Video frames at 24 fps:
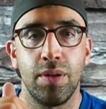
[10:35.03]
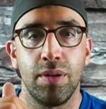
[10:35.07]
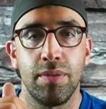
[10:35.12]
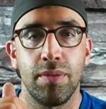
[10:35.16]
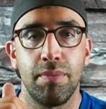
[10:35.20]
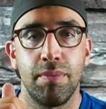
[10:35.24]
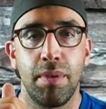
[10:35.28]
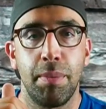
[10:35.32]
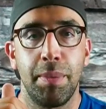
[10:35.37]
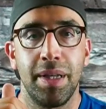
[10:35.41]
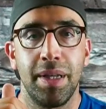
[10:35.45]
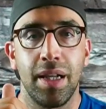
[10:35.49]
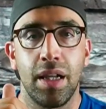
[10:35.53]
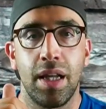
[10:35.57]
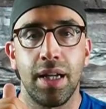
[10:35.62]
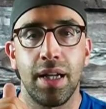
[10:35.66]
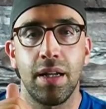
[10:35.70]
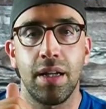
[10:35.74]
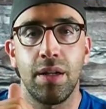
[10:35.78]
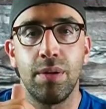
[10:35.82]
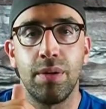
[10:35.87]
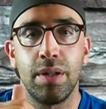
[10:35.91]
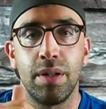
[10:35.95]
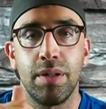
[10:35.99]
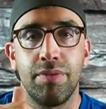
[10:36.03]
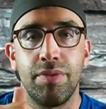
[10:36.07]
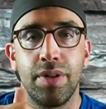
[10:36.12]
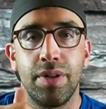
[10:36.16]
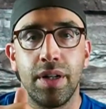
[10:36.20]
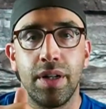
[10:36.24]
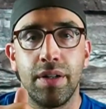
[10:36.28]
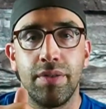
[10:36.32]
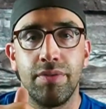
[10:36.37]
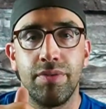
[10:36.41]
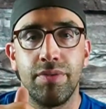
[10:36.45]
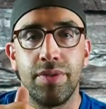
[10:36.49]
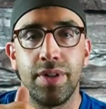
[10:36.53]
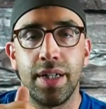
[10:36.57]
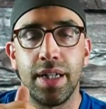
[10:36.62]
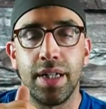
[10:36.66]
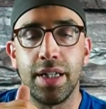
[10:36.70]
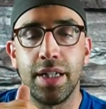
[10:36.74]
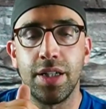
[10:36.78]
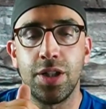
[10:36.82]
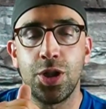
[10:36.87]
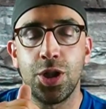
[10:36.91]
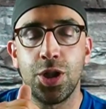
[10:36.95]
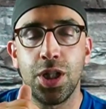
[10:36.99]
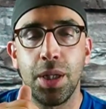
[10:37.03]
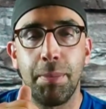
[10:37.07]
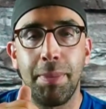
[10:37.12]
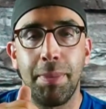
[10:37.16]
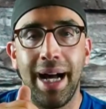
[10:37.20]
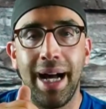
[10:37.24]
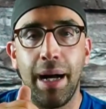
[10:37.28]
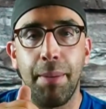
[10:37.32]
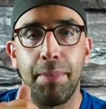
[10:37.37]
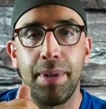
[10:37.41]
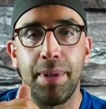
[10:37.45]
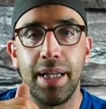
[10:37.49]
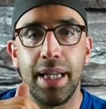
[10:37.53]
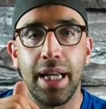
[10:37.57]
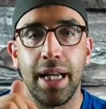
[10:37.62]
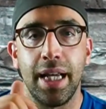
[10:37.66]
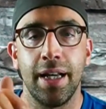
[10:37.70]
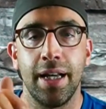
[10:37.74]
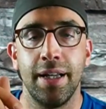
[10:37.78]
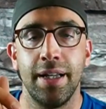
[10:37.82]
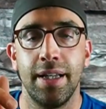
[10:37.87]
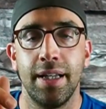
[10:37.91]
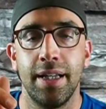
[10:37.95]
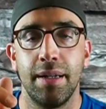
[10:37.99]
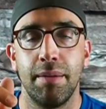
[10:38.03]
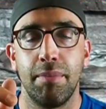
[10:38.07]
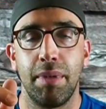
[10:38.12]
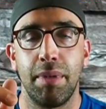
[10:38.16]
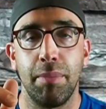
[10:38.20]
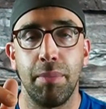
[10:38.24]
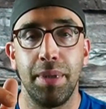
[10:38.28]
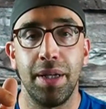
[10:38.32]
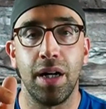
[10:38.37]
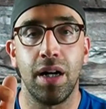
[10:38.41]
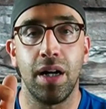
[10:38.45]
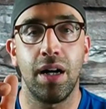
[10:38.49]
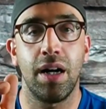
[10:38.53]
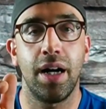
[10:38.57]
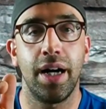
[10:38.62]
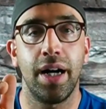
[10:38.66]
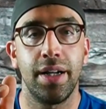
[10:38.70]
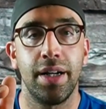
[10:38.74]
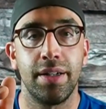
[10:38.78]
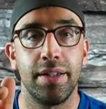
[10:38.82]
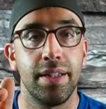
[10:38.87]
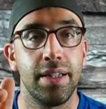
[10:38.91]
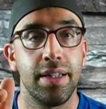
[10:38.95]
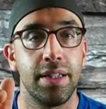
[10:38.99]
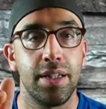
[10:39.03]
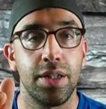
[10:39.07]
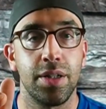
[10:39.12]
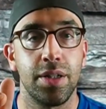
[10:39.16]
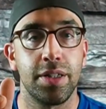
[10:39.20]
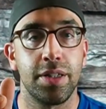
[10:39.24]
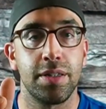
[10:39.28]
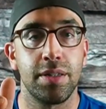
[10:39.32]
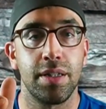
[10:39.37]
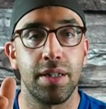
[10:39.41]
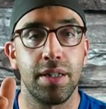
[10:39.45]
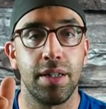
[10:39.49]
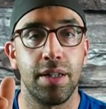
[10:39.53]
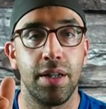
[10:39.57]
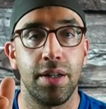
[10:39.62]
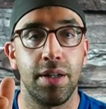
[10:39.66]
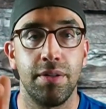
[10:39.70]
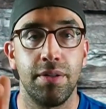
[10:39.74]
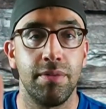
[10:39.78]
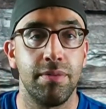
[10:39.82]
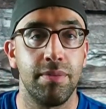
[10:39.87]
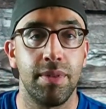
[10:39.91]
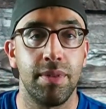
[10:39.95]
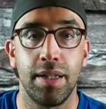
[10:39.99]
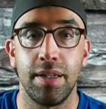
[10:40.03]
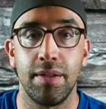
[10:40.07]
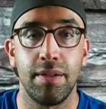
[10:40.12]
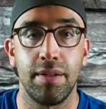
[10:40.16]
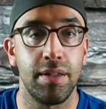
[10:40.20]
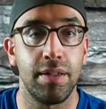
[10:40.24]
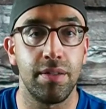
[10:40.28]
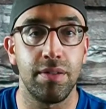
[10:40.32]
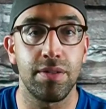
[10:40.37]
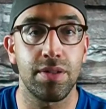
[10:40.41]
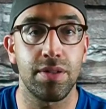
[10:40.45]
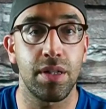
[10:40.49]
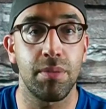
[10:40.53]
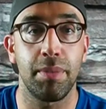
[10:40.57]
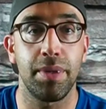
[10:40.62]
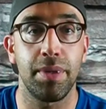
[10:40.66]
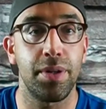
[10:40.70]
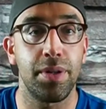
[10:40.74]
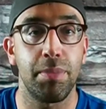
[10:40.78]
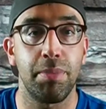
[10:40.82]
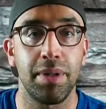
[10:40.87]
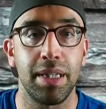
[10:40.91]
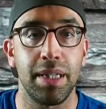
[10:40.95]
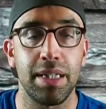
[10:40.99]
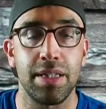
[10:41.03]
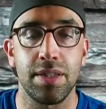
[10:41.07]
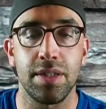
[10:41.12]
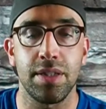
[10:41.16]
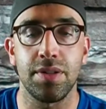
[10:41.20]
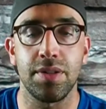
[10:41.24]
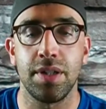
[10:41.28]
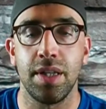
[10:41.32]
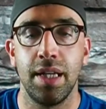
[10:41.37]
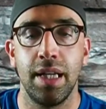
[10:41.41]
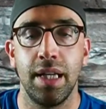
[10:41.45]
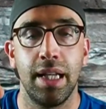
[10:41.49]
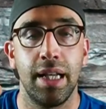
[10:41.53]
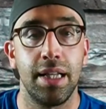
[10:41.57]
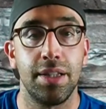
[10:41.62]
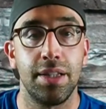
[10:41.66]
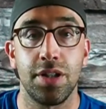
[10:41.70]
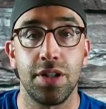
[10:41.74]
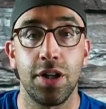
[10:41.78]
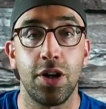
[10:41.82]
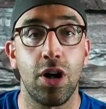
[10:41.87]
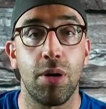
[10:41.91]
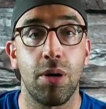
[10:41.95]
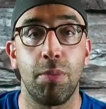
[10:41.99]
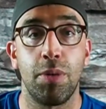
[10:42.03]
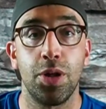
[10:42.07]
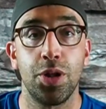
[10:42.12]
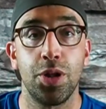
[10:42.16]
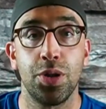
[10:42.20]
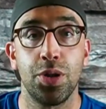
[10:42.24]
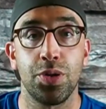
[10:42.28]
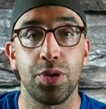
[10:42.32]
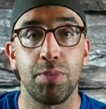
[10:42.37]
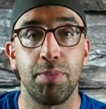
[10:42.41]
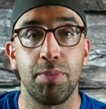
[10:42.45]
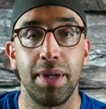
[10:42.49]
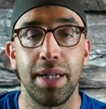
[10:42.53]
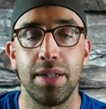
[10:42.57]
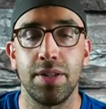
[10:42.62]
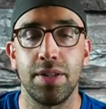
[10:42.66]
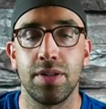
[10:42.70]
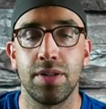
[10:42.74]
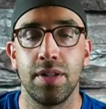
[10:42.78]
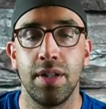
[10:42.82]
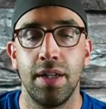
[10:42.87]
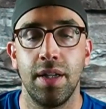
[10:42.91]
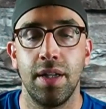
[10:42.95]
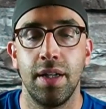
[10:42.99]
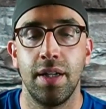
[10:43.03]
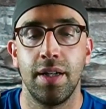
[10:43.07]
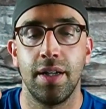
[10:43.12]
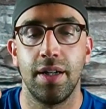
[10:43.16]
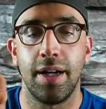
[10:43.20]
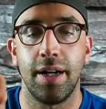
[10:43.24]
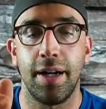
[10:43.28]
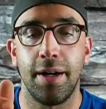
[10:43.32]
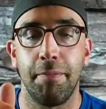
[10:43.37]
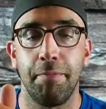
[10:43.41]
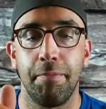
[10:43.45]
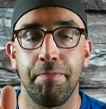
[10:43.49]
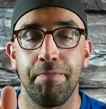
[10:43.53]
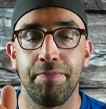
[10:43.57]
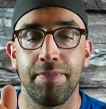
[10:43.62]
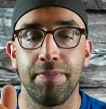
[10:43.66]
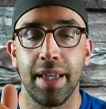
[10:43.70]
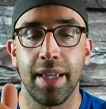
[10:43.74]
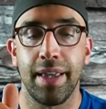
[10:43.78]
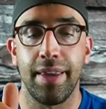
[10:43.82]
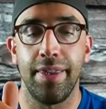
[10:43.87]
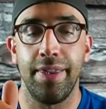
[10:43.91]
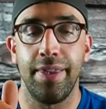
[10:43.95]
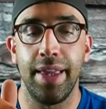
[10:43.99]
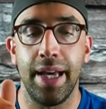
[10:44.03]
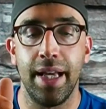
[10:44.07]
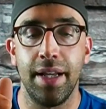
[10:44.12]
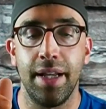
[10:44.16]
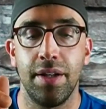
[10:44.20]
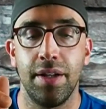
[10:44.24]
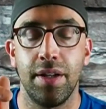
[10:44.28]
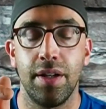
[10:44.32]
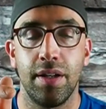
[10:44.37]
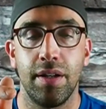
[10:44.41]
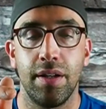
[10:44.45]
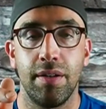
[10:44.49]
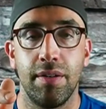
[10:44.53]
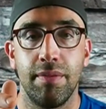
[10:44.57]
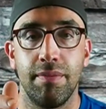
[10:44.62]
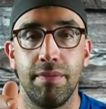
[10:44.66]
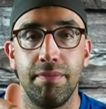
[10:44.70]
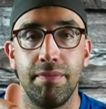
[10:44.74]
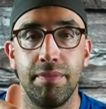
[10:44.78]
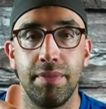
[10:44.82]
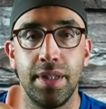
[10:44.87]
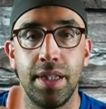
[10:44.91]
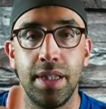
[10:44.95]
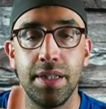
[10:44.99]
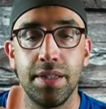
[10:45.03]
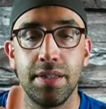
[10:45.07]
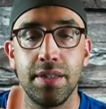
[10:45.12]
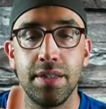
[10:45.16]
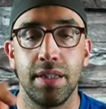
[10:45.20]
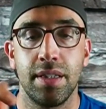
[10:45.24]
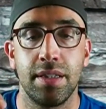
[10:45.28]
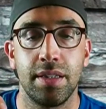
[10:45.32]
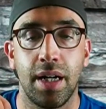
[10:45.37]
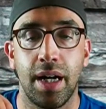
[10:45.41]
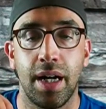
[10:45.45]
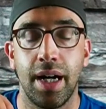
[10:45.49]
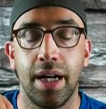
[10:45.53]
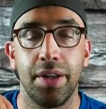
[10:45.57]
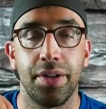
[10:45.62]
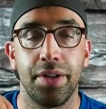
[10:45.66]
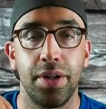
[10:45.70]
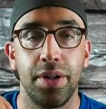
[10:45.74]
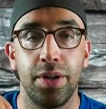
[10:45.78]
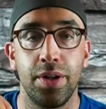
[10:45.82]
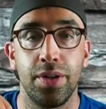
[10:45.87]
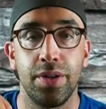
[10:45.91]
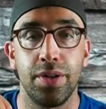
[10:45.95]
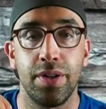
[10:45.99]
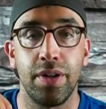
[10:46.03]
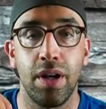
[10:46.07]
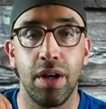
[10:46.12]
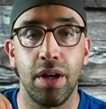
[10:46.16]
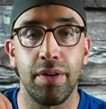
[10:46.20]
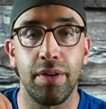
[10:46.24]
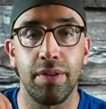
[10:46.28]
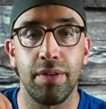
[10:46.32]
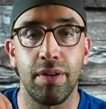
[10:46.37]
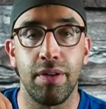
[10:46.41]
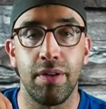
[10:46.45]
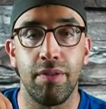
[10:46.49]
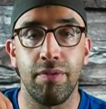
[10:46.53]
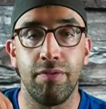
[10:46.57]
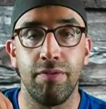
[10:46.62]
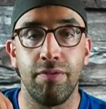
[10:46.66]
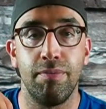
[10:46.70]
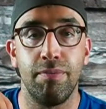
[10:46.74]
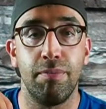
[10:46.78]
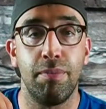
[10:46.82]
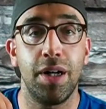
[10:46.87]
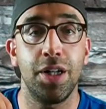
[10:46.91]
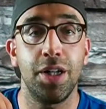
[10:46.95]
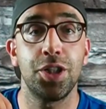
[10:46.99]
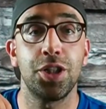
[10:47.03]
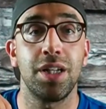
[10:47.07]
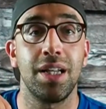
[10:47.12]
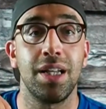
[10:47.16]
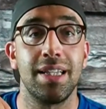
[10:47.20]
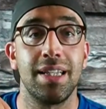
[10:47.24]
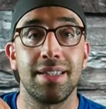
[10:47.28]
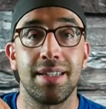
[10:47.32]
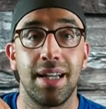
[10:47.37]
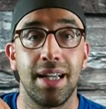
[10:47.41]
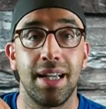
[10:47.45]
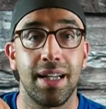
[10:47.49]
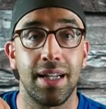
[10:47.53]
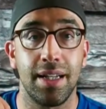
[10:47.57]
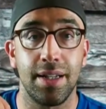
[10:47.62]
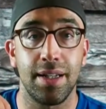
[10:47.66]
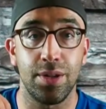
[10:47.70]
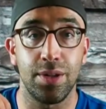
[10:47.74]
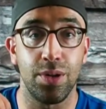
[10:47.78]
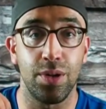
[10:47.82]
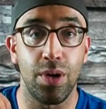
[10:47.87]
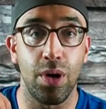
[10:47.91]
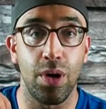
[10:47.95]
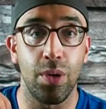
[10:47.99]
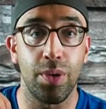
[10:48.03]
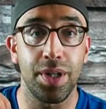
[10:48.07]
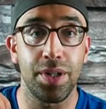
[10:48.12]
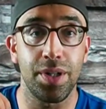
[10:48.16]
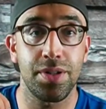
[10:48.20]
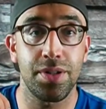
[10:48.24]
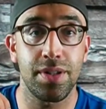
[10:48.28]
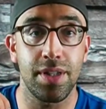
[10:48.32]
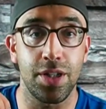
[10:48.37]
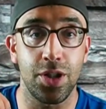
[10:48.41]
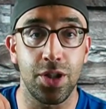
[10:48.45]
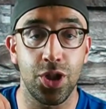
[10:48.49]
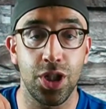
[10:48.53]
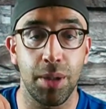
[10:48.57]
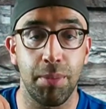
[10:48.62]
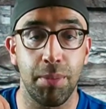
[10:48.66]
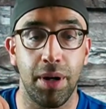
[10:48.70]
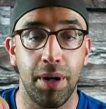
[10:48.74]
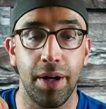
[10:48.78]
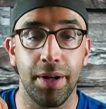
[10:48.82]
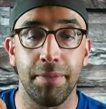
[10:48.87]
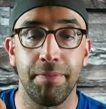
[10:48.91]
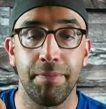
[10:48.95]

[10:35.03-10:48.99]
maybe a likelihood of a chip happening might be higher than in some other places, let's say commercial space, then this is the tile you're much less likely to notice a chip on.